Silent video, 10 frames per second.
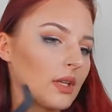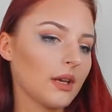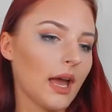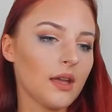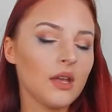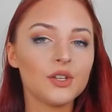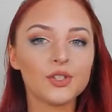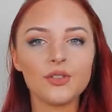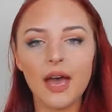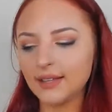Okay,
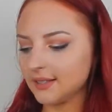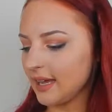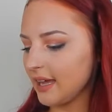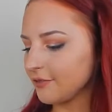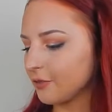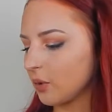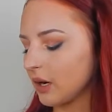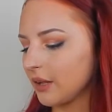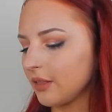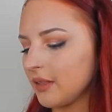so that's it
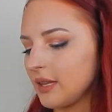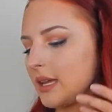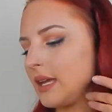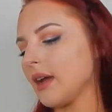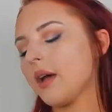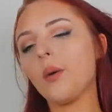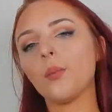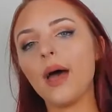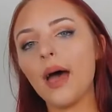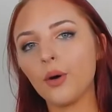for the
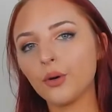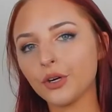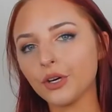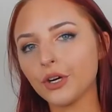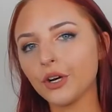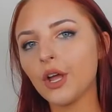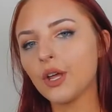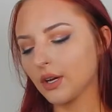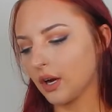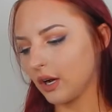powder
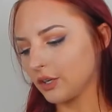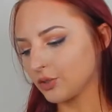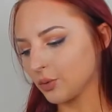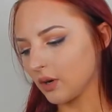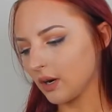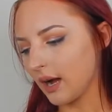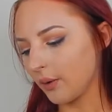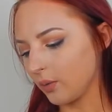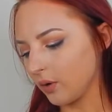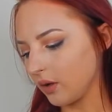contour.
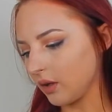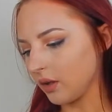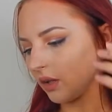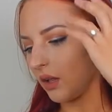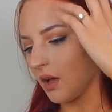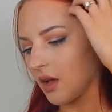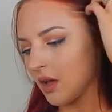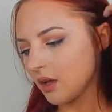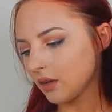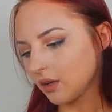I will
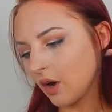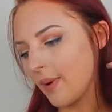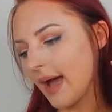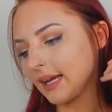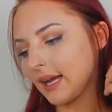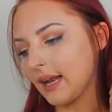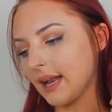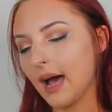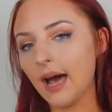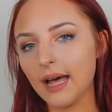go back in
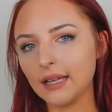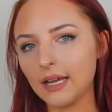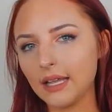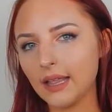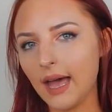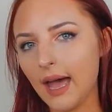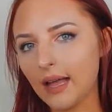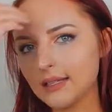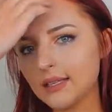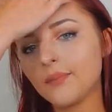and highlight
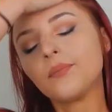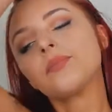that